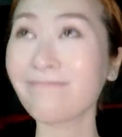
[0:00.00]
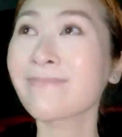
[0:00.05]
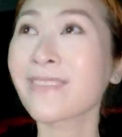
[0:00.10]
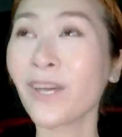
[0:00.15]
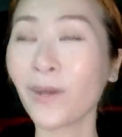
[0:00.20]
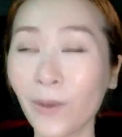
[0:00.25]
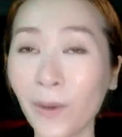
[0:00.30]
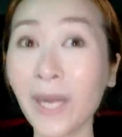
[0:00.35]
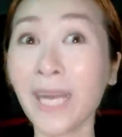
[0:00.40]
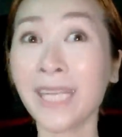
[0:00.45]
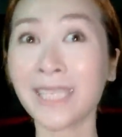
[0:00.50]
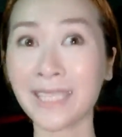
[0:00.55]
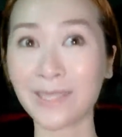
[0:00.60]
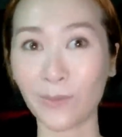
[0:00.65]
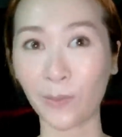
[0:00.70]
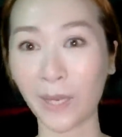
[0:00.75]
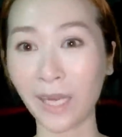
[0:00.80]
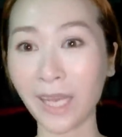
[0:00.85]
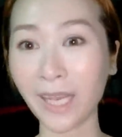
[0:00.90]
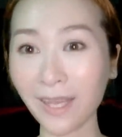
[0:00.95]
or it's
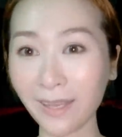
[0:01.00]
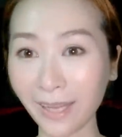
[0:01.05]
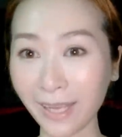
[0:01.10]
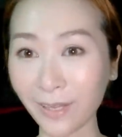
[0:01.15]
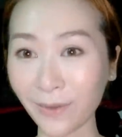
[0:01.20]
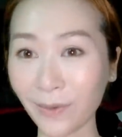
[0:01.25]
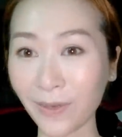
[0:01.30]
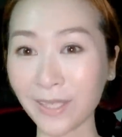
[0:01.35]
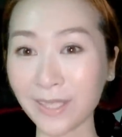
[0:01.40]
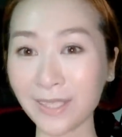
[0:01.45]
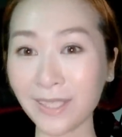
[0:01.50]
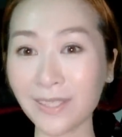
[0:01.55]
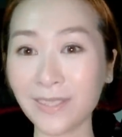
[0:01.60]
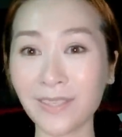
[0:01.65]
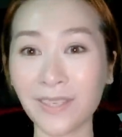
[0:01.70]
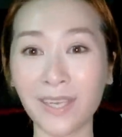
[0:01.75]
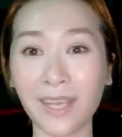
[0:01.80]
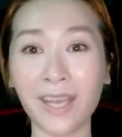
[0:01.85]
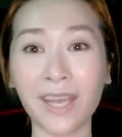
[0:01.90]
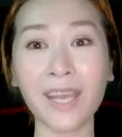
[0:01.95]
raining like crazy
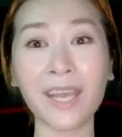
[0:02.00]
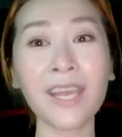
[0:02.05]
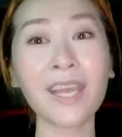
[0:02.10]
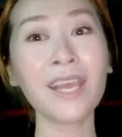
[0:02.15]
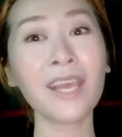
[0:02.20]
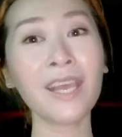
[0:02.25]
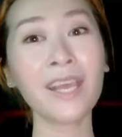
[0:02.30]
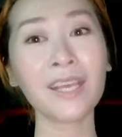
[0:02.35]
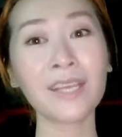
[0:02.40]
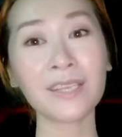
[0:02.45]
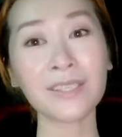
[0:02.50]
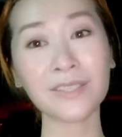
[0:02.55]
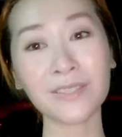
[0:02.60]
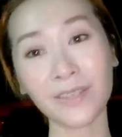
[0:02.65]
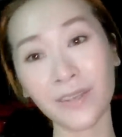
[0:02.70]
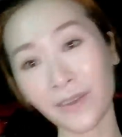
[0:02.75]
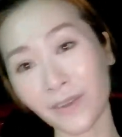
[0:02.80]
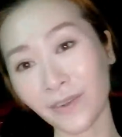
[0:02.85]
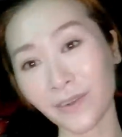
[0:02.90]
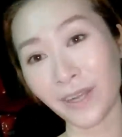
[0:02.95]
today.
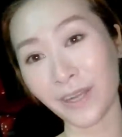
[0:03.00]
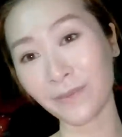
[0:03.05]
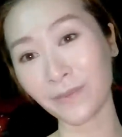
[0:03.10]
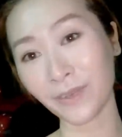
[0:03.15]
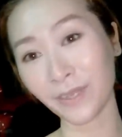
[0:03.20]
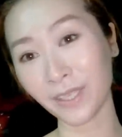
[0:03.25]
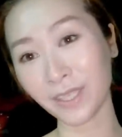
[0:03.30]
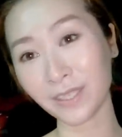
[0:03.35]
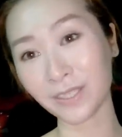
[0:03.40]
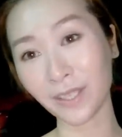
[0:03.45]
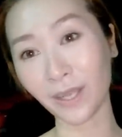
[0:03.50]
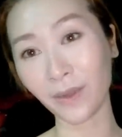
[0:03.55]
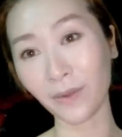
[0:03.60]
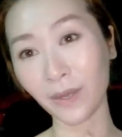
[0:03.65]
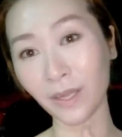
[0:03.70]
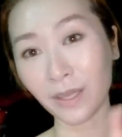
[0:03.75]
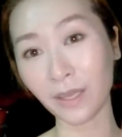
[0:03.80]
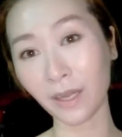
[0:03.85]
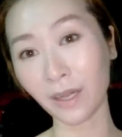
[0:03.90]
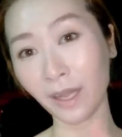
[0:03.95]
So I'm really sorry
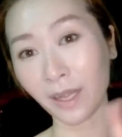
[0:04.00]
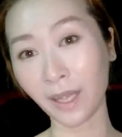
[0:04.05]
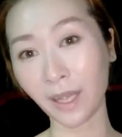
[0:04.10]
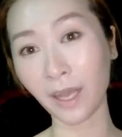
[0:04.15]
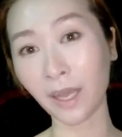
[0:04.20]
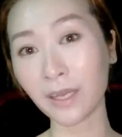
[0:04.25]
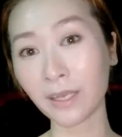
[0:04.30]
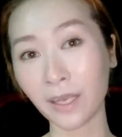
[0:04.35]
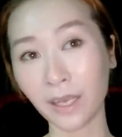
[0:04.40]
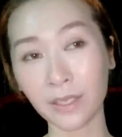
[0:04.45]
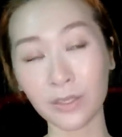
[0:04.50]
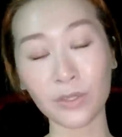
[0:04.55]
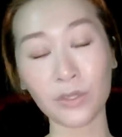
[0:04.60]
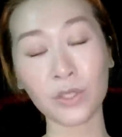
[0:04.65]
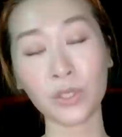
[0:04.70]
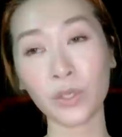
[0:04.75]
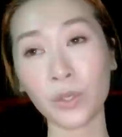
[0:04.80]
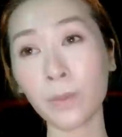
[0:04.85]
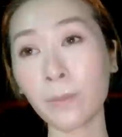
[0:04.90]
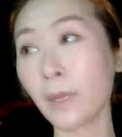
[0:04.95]
that I can't get
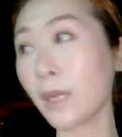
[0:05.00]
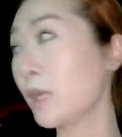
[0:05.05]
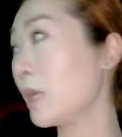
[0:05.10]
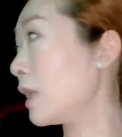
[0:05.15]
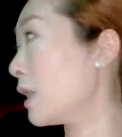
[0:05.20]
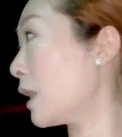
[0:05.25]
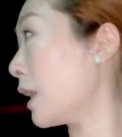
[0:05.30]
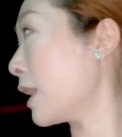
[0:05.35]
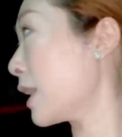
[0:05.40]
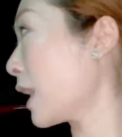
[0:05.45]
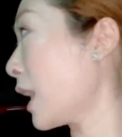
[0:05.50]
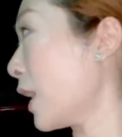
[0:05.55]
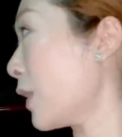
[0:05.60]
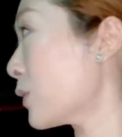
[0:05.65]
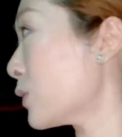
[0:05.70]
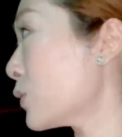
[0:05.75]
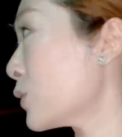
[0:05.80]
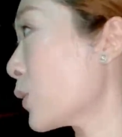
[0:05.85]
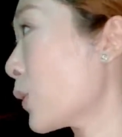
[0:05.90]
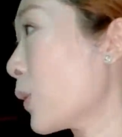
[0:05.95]
too many like
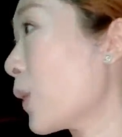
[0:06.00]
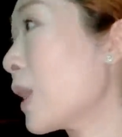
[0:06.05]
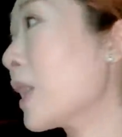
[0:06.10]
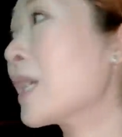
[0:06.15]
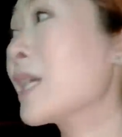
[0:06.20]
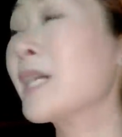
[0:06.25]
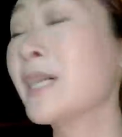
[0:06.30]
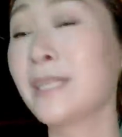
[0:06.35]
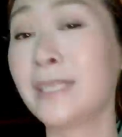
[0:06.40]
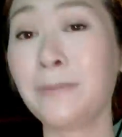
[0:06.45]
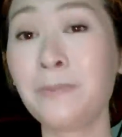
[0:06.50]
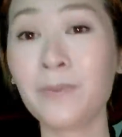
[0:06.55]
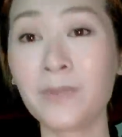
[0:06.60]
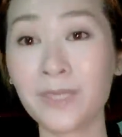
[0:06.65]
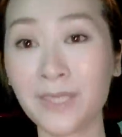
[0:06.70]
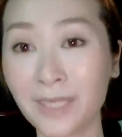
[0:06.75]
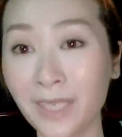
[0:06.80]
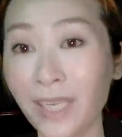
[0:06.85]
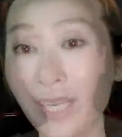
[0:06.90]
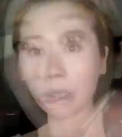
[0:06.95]
outdoor
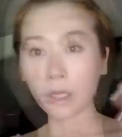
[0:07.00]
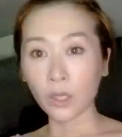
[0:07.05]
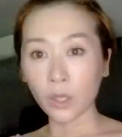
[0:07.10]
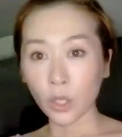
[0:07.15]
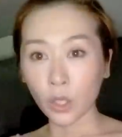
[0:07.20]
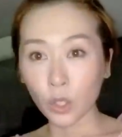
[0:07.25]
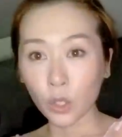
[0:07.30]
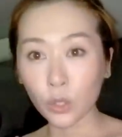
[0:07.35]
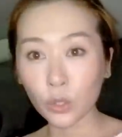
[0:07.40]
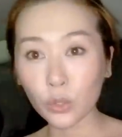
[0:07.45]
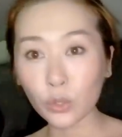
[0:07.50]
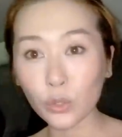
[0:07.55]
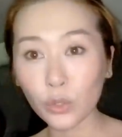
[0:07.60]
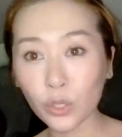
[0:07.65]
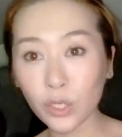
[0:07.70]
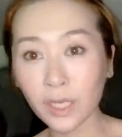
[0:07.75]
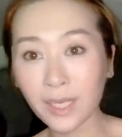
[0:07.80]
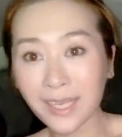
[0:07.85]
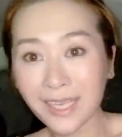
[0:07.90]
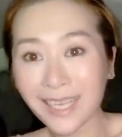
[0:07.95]
clips. Whew,
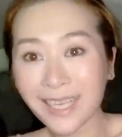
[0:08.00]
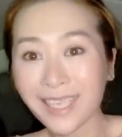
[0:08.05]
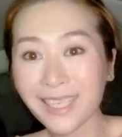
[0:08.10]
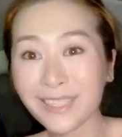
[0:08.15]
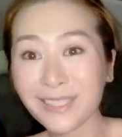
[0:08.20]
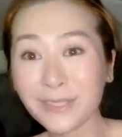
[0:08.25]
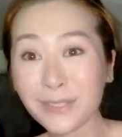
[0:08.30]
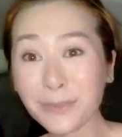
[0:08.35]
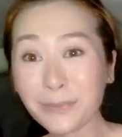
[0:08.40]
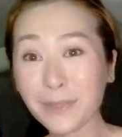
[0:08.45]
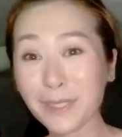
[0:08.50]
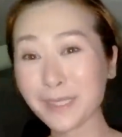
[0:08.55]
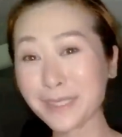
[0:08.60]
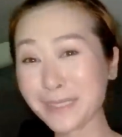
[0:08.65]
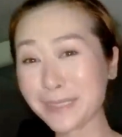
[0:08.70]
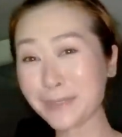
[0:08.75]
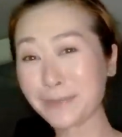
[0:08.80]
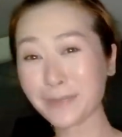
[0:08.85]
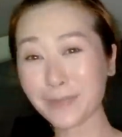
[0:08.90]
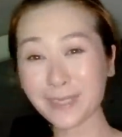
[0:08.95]
super
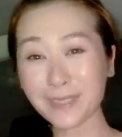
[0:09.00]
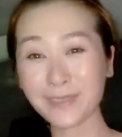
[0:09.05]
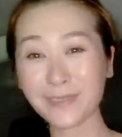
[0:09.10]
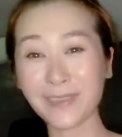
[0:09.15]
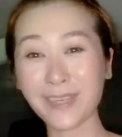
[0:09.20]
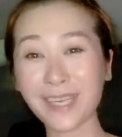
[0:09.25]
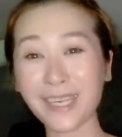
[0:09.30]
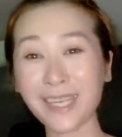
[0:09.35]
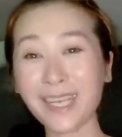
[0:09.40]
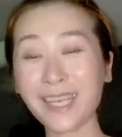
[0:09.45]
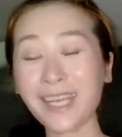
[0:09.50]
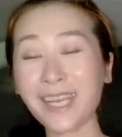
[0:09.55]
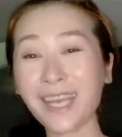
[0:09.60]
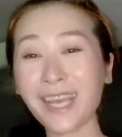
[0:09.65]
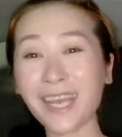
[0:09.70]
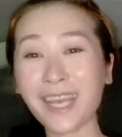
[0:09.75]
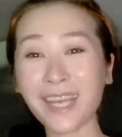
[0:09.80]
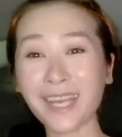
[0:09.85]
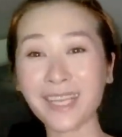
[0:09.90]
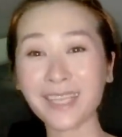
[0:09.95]
sweaty,
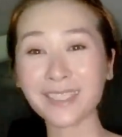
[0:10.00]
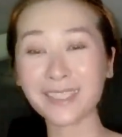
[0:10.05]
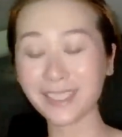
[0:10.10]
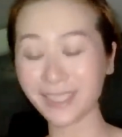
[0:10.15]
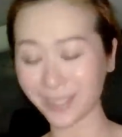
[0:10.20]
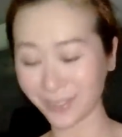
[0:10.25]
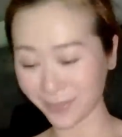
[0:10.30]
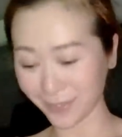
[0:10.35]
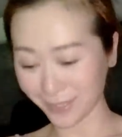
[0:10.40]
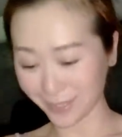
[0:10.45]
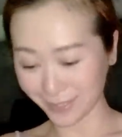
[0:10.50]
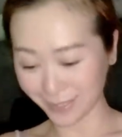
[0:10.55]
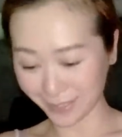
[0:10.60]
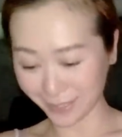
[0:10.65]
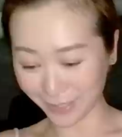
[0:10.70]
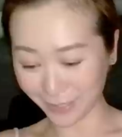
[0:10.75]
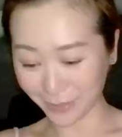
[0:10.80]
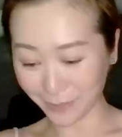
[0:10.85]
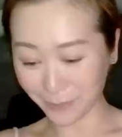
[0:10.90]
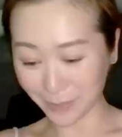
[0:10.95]
and you can see
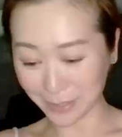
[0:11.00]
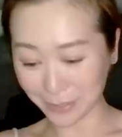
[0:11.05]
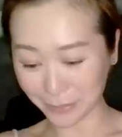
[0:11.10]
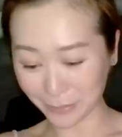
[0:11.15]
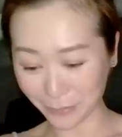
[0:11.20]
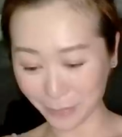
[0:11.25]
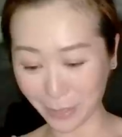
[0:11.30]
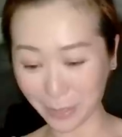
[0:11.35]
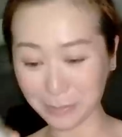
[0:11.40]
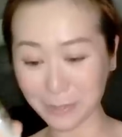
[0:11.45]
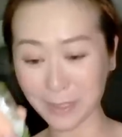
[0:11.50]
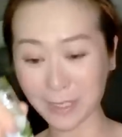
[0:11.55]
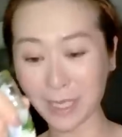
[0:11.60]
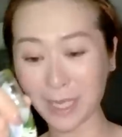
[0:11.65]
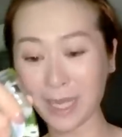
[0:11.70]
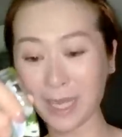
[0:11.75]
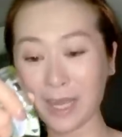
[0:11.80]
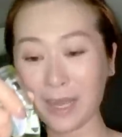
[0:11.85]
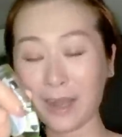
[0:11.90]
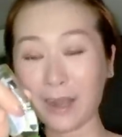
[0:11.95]
my straps
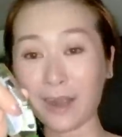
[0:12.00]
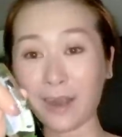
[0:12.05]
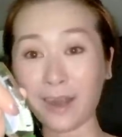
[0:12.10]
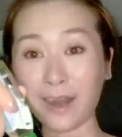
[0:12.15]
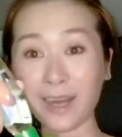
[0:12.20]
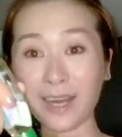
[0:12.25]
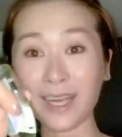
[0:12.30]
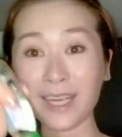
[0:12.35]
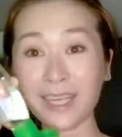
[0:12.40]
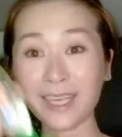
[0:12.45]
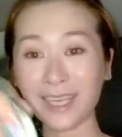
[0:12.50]
are